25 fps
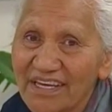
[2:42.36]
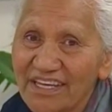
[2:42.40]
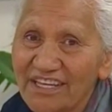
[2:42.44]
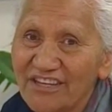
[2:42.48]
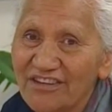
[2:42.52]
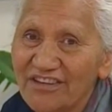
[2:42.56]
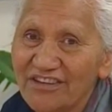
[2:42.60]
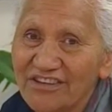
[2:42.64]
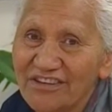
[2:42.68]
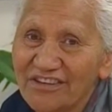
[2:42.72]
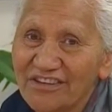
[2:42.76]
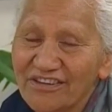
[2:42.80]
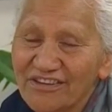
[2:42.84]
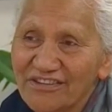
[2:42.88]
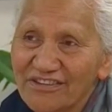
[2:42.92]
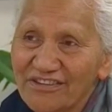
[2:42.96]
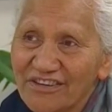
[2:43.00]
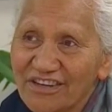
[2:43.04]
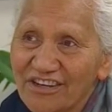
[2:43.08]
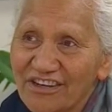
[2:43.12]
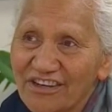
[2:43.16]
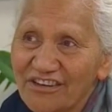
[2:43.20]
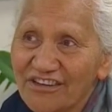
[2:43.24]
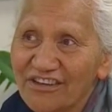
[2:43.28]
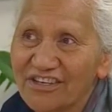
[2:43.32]
And you,
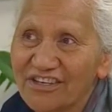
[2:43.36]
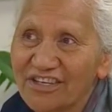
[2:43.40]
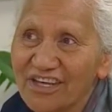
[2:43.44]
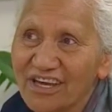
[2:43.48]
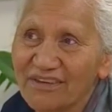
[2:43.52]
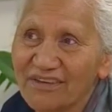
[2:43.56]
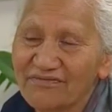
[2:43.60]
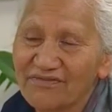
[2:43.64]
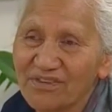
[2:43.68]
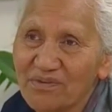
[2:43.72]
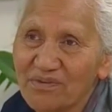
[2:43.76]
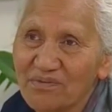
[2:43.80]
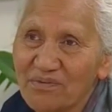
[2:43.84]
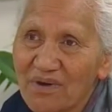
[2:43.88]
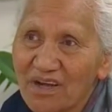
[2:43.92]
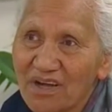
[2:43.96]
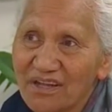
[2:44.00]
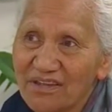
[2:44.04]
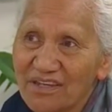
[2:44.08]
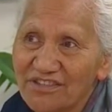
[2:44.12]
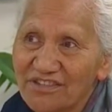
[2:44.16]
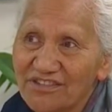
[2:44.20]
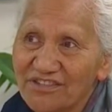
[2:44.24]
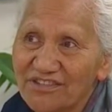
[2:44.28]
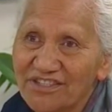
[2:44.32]
I learned after a
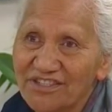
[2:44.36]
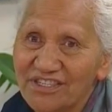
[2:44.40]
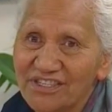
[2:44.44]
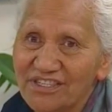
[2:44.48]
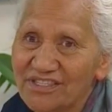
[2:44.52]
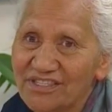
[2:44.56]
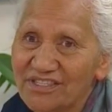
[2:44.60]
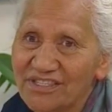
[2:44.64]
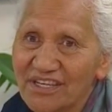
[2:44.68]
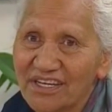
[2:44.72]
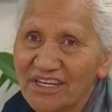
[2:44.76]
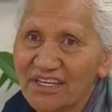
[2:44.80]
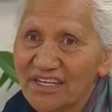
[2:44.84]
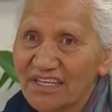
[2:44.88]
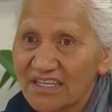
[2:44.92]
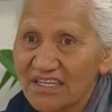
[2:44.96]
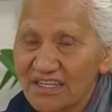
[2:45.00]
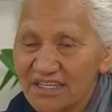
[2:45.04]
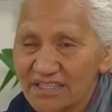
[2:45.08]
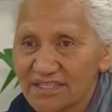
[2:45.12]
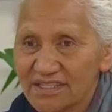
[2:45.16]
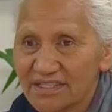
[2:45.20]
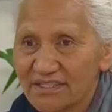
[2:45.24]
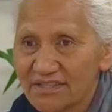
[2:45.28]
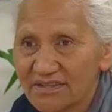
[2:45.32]
while that you just sat and
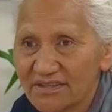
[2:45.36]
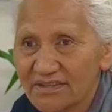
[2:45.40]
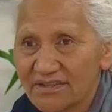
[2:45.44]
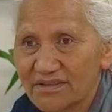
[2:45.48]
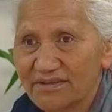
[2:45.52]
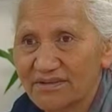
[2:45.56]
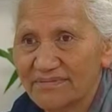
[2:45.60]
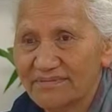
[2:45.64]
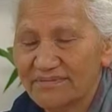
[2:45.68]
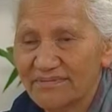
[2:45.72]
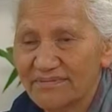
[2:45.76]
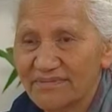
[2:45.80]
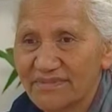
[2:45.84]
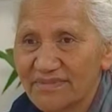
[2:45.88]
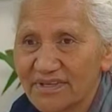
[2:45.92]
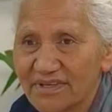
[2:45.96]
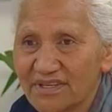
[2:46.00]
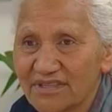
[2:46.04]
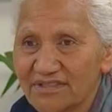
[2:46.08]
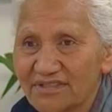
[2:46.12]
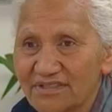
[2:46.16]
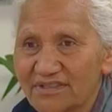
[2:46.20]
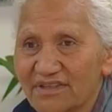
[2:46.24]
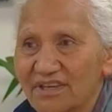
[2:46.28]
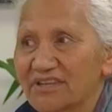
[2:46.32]
listened to them,
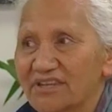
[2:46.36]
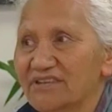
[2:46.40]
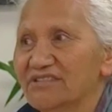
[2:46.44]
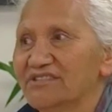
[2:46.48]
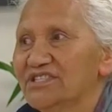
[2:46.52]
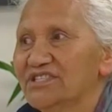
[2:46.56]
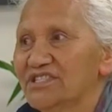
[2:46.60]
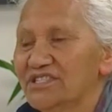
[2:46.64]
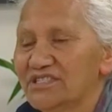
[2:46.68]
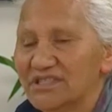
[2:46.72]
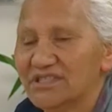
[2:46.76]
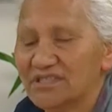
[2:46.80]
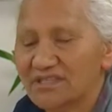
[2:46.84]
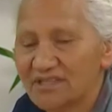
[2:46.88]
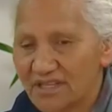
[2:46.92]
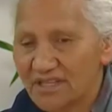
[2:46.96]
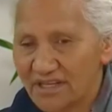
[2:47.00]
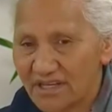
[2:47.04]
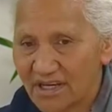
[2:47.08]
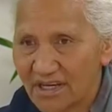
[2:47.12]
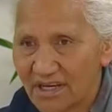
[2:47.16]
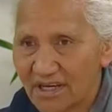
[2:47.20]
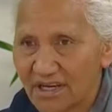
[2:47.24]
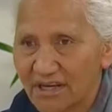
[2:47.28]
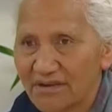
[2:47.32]
so they could just
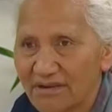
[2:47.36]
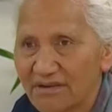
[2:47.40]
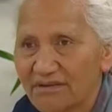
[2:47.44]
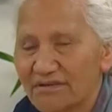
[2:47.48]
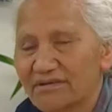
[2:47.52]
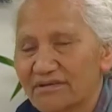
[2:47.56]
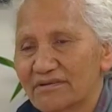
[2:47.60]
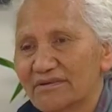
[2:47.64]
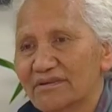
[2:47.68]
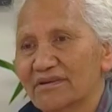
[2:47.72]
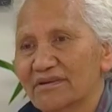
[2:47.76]
let it go.